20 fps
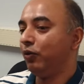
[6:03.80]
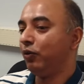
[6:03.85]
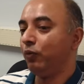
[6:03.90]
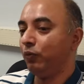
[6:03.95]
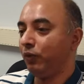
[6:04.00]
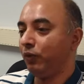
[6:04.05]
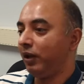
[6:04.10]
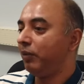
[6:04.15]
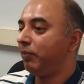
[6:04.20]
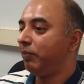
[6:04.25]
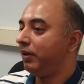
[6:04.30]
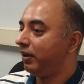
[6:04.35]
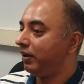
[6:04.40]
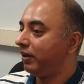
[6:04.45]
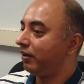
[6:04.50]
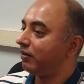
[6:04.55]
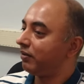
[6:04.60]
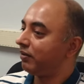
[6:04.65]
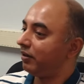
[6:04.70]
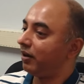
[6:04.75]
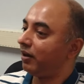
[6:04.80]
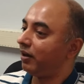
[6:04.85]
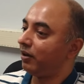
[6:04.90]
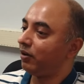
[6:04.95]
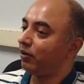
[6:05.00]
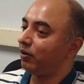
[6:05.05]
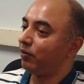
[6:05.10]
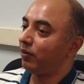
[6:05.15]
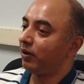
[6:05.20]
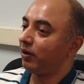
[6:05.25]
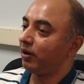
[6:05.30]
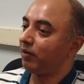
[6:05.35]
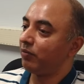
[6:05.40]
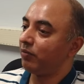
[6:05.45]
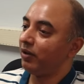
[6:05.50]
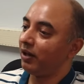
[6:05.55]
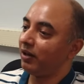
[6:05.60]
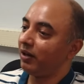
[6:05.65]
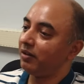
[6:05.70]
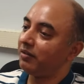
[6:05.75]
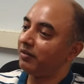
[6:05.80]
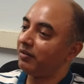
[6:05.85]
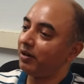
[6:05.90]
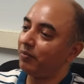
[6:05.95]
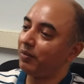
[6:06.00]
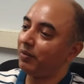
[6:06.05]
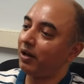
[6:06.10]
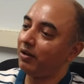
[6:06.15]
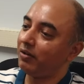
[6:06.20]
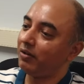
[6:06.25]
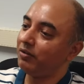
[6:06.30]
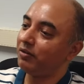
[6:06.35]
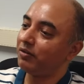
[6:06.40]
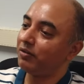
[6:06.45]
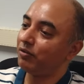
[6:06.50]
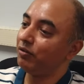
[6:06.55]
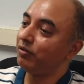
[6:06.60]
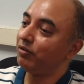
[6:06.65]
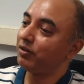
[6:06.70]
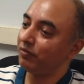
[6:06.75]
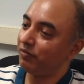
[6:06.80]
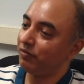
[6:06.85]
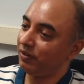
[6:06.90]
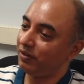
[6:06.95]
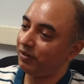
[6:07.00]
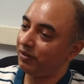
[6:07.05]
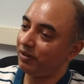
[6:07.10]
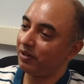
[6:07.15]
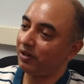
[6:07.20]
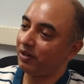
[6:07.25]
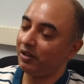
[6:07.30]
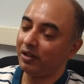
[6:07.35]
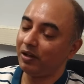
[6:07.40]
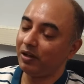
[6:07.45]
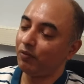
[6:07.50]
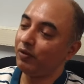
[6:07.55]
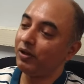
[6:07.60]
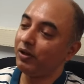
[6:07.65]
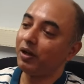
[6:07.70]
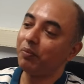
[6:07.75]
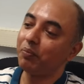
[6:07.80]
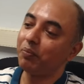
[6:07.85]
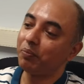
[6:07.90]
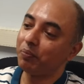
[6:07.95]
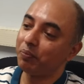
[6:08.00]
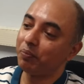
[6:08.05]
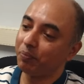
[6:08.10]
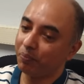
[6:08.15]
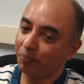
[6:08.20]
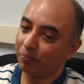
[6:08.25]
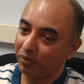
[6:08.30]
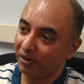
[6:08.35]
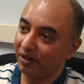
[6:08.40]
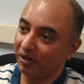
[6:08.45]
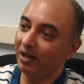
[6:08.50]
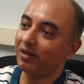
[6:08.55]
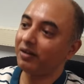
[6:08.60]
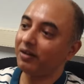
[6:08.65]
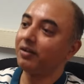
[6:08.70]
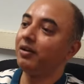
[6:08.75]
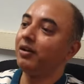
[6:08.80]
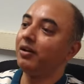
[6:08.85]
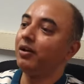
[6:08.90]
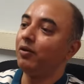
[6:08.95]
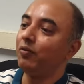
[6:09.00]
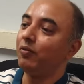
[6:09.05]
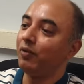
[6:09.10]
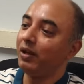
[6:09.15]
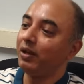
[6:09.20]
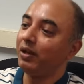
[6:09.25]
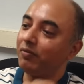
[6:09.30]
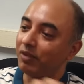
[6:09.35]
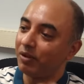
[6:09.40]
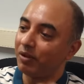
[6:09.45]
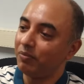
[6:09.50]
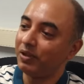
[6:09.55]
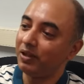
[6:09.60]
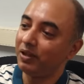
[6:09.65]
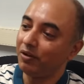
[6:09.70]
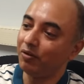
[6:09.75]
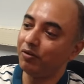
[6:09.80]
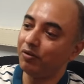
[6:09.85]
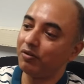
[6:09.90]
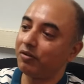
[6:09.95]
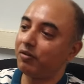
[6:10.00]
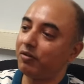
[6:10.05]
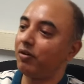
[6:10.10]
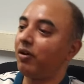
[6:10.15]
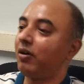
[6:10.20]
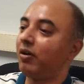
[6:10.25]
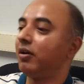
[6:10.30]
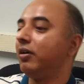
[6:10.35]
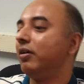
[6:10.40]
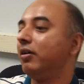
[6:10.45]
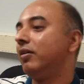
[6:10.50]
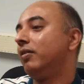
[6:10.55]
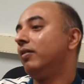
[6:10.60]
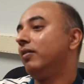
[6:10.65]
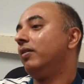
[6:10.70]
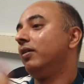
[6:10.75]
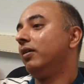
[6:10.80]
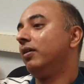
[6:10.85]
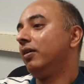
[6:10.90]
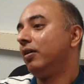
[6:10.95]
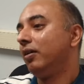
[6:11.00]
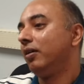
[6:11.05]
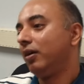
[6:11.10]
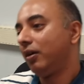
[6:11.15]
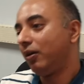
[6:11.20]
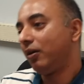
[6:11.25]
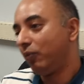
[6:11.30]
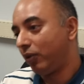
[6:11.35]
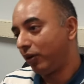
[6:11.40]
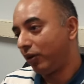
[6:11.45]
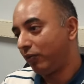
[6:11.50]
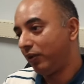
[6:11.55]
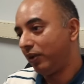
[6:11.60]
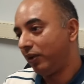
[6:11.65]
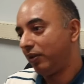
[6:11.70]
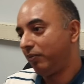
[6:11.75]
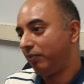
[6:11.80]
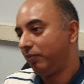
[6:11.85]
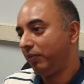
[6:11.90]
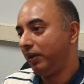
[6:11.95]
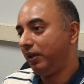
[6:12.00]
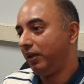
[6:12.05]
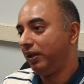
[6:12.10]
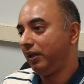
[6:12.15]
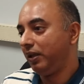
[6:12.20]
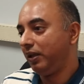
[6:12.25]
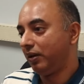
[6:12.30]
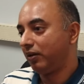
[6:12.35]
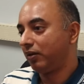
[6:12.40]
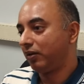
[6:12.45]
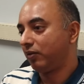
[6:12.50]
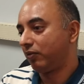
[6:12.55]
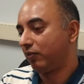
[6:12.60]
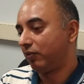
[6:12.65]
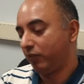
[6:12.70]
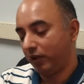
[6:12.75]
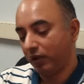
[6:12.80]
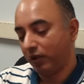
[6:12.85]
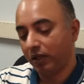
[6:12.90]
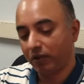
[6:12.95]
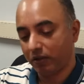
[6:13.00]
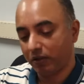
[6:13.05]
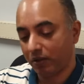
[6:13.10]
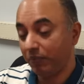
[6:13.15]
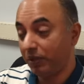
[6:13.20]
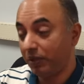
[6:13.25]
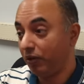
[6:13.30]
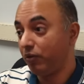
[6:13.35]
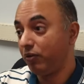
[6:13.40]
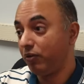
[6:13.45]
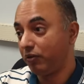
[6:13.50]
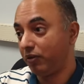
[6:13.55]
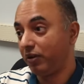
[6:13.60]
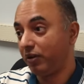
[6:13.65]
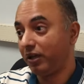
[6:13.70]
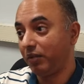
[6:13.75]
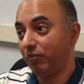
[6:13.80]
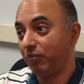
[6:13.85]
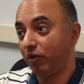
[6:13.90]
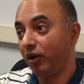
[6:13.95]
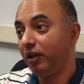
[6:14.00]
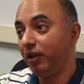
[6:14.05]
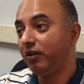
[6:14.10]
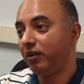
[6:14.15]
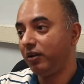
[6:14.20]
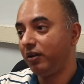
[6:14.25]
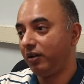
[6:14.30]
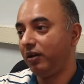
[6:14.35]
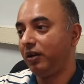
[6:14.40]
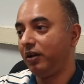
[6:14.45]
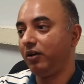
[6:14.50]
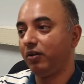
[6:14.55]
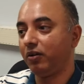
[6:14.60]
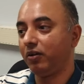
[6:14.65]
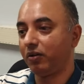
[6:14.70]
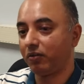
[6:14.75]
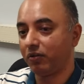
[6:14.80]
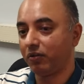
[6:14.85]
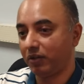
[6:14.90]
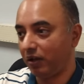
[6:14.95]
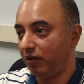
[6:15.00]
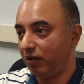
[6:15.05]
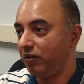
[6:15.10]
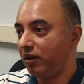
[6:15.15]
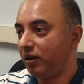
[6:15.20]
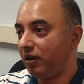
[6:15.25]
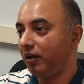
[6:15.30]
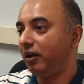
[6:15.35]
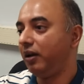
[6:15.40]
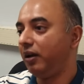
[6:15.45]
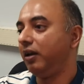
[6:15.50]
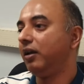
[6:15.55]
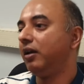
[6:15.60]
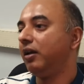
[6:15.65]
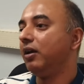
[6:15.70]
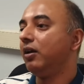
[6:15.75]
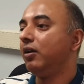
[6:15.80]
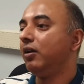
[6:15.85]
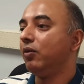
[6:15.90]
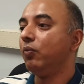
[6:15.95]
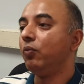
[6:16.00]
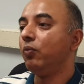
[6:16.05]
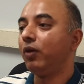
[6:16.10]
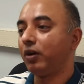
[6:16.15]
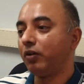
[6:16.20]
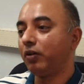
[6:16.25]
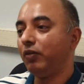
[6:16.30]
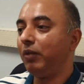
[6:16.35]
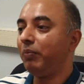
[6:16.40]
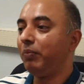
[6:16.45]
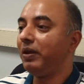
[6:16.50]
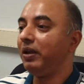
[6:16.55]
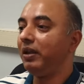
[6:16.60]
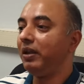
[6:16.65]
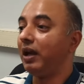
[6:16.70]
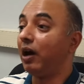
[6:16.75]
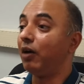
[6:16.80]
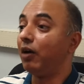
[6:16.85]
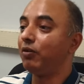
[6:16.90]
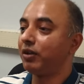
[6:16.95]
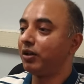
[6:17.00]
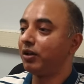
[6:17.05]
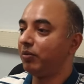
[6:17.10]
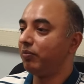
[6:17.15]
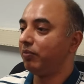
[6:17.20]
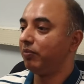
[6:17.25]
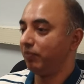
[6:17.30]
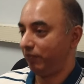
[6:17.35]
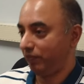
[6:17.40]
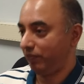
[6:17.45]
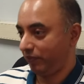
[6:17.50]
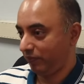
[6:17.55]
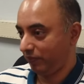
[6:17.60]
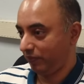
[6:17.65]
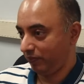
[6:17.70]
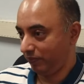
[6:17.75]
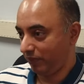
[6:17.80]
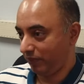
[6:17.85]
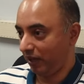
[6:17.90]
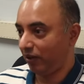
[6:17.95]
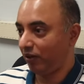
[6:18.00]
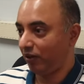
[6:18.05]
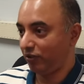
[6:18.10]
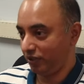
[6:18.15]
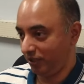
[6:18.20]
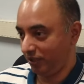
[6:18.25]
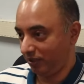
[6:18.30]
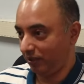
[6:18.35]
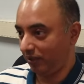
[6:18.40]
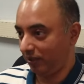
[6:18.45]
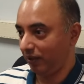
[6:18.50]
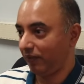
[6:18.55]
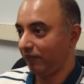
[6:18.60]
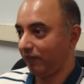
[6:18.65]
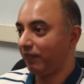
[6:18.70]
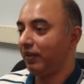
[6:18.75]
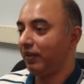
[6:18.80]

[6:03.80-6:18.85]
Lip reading: you will be in a scenario where we understand biology so sufficiently that we can predict when something goes wrong. What will be the, when if something goes wrong as molecularly or cellularly, what will be the outcome biologically?